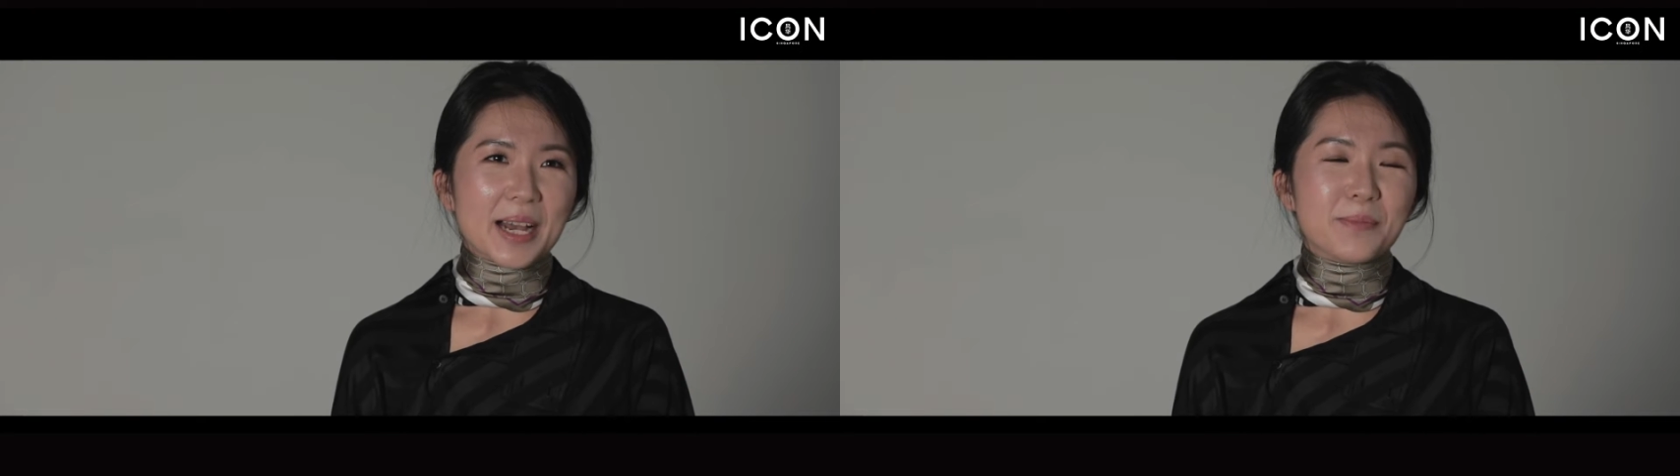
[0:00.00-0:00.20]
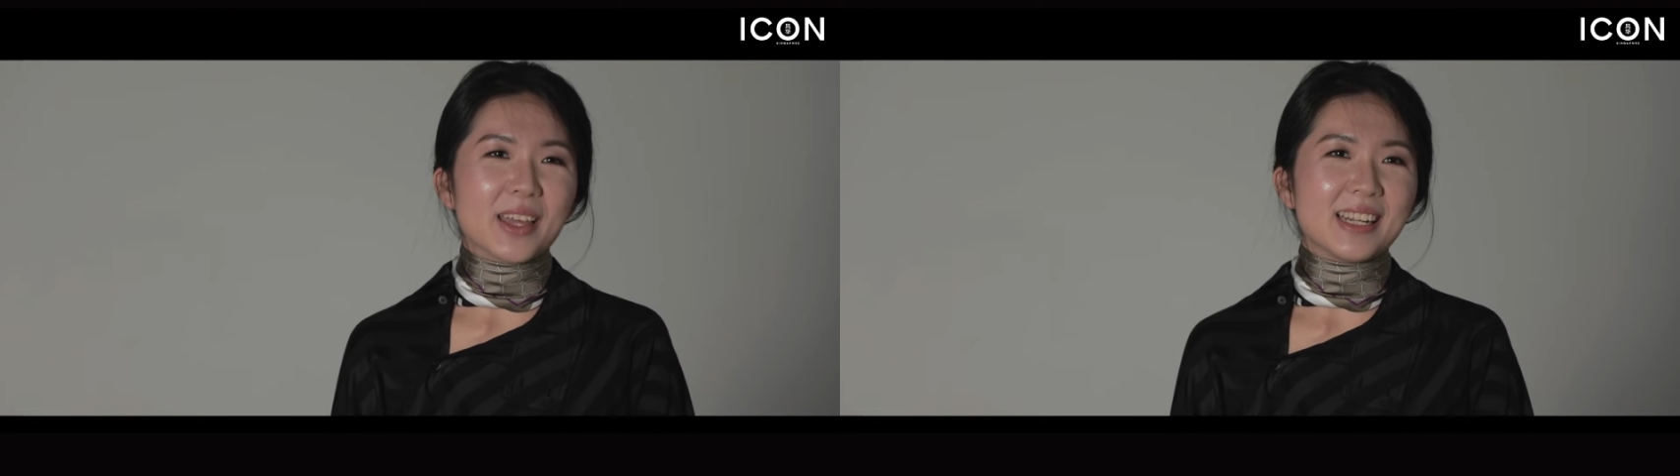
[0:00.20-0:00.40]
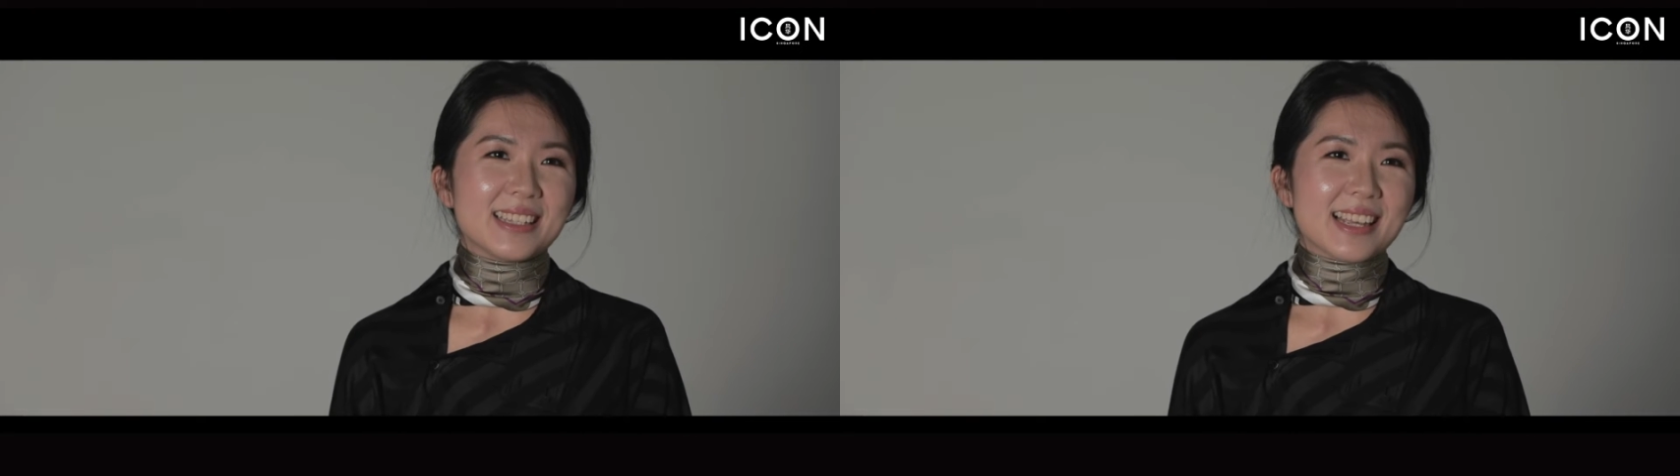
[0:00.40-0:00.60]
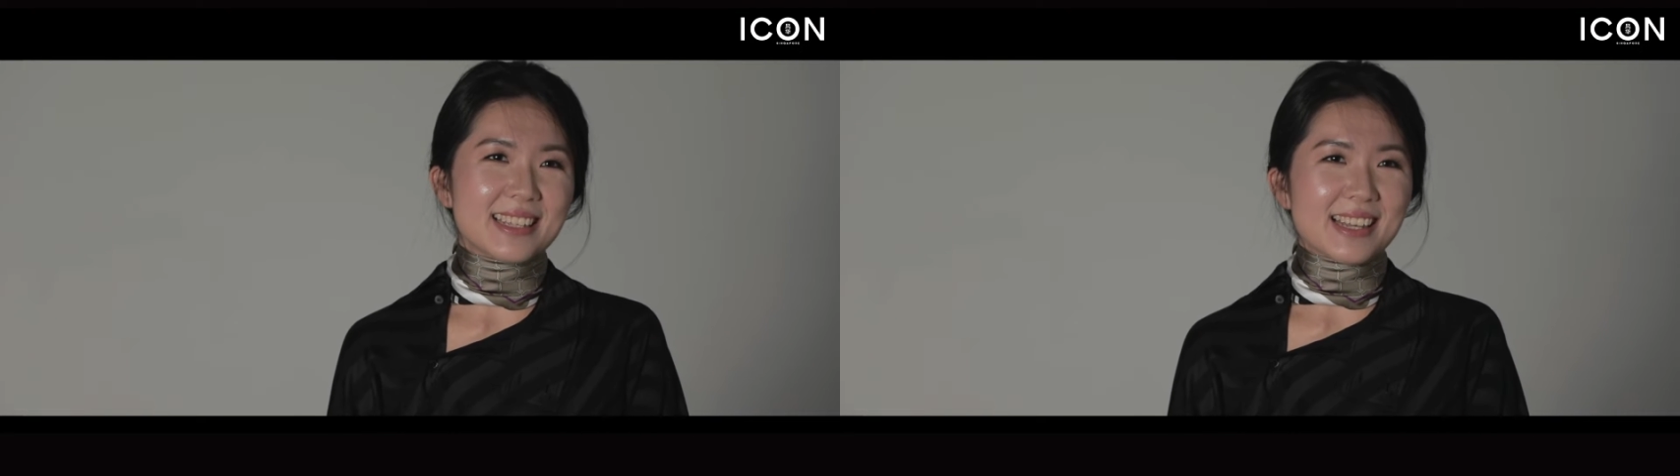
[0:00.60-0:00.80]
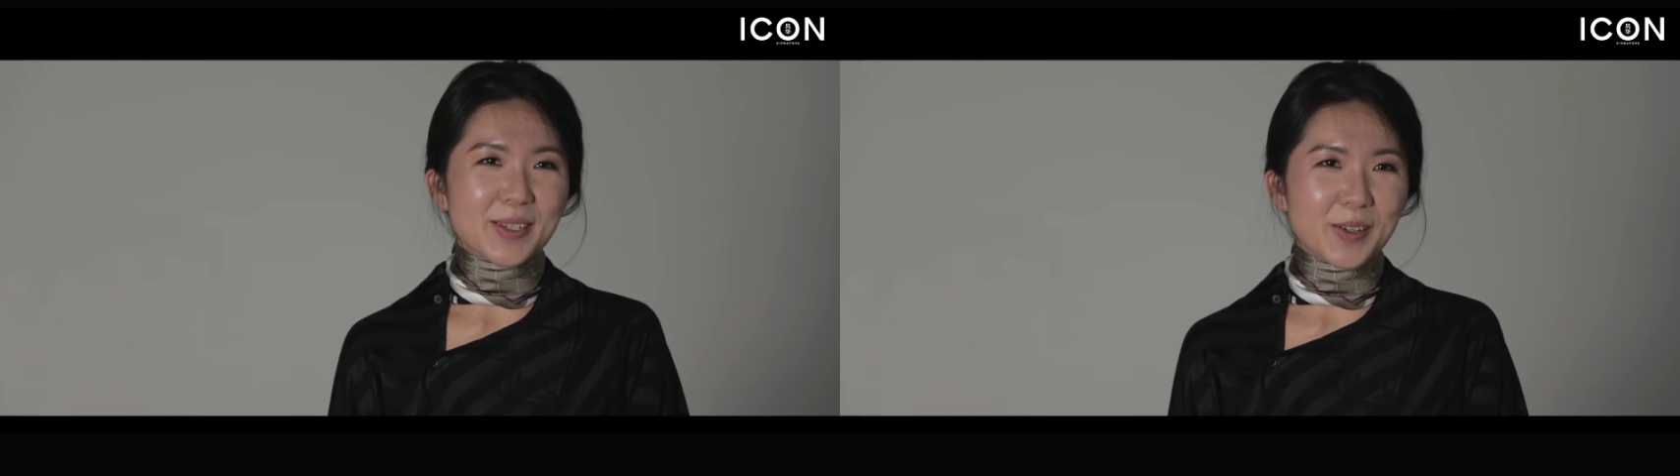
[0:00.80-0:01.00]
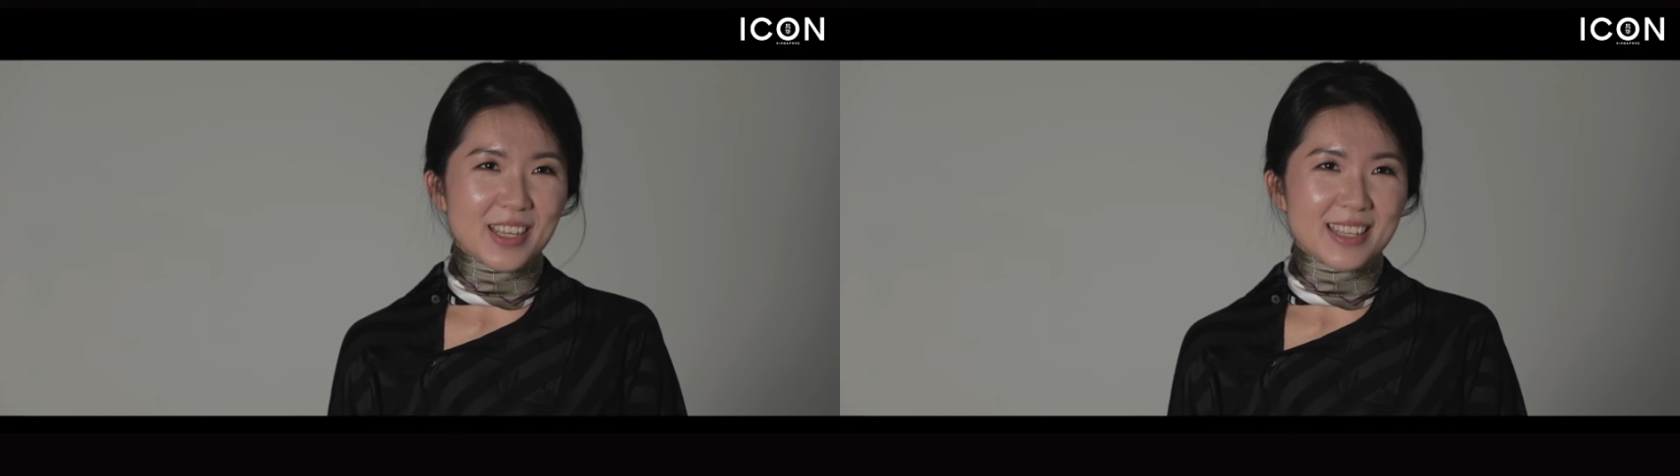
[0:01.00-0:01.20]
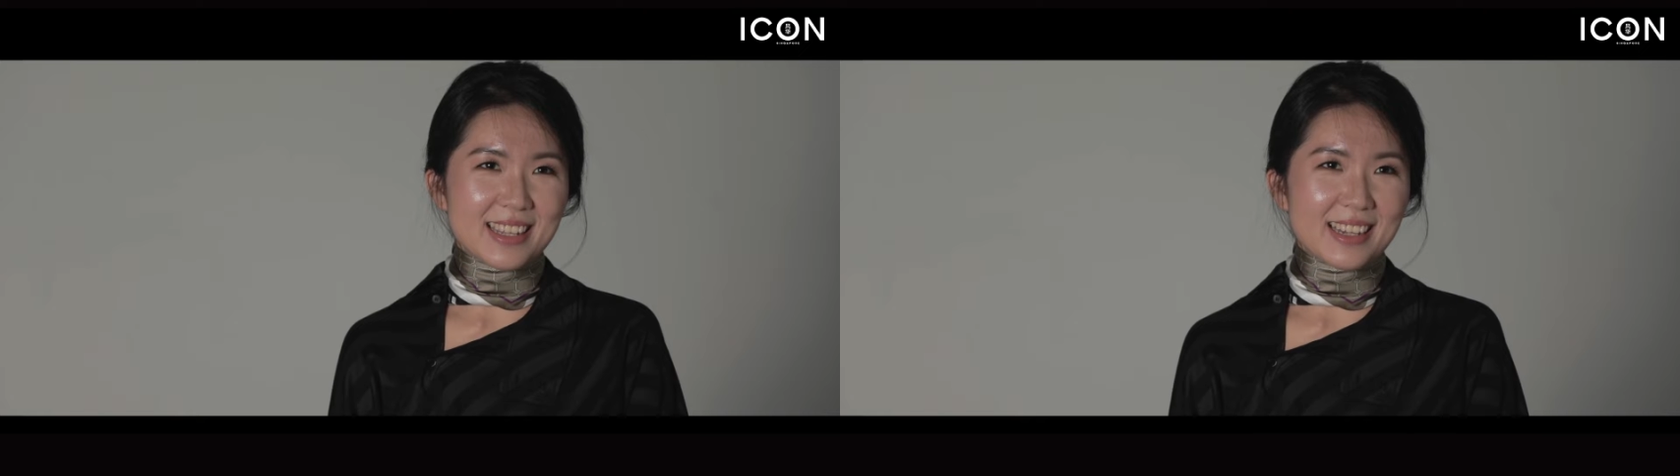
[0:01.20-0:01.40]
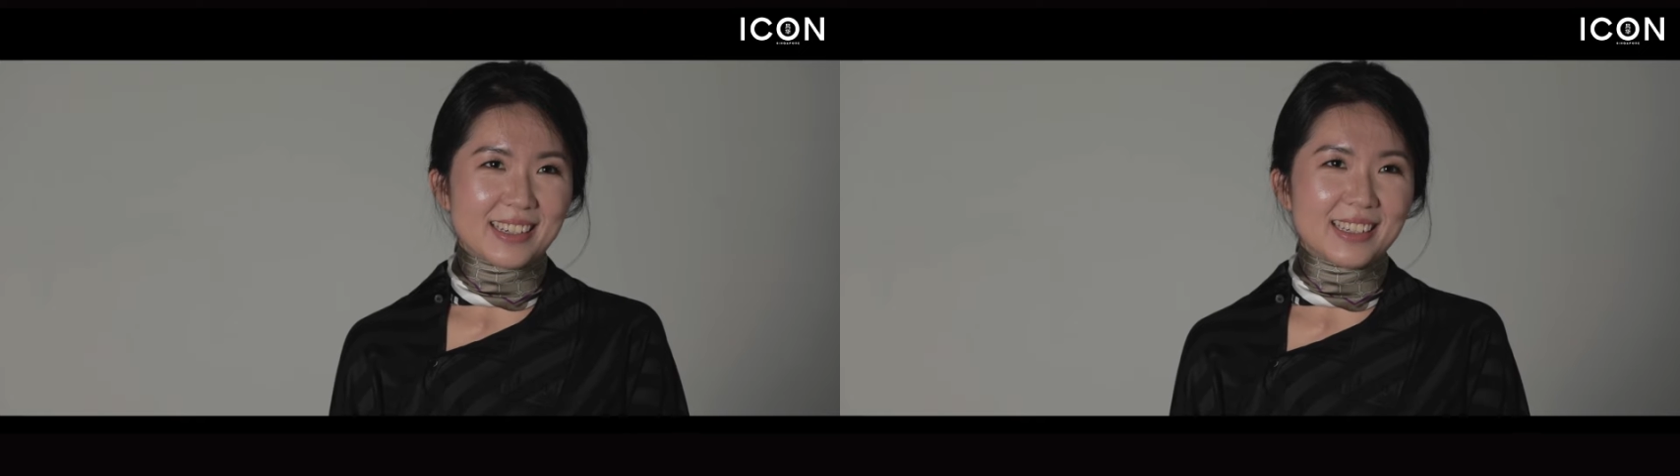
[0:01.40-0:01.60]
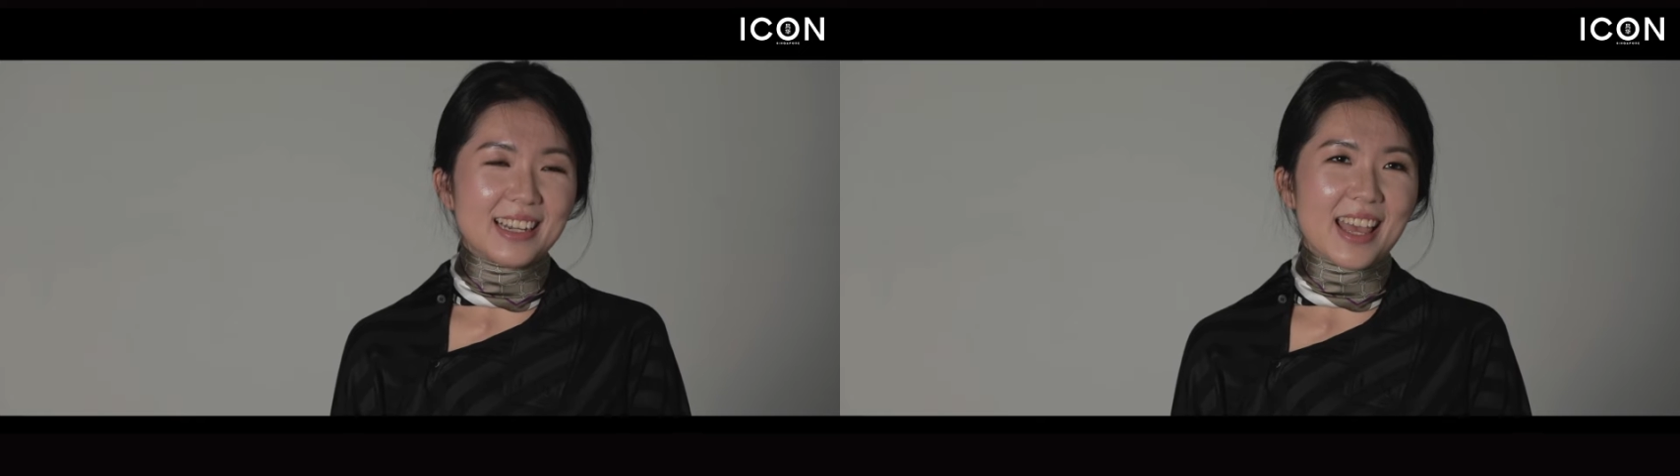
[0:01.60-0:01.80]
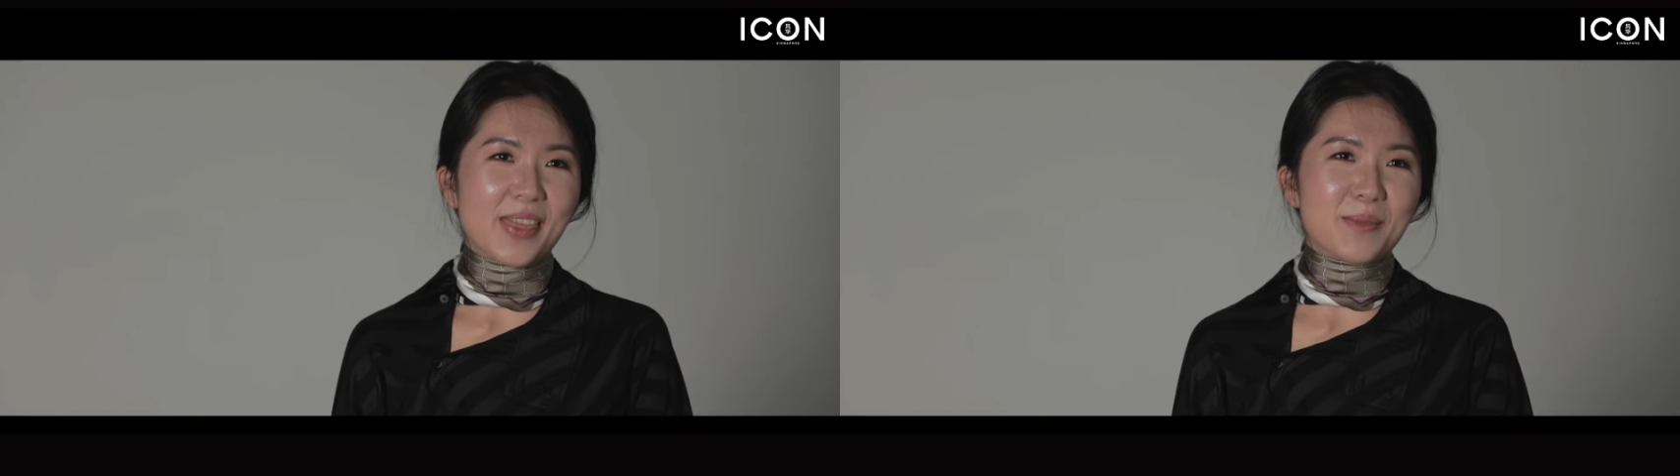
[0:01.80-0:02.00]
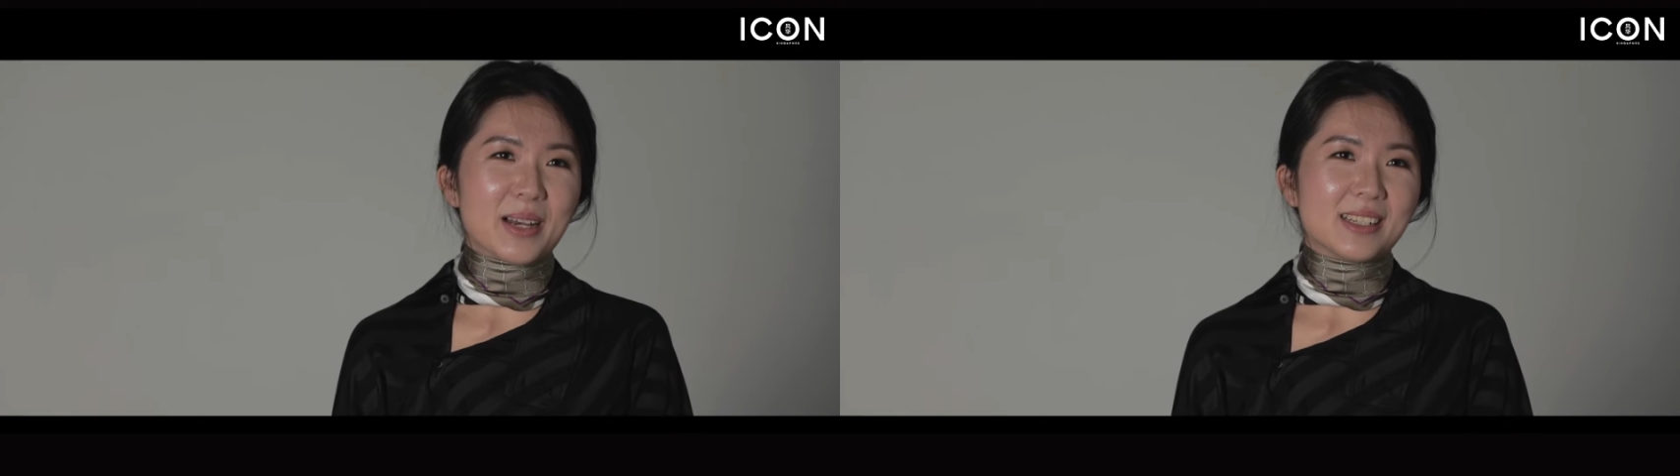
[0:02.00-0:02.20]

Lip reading: I'm 36 years old this year and the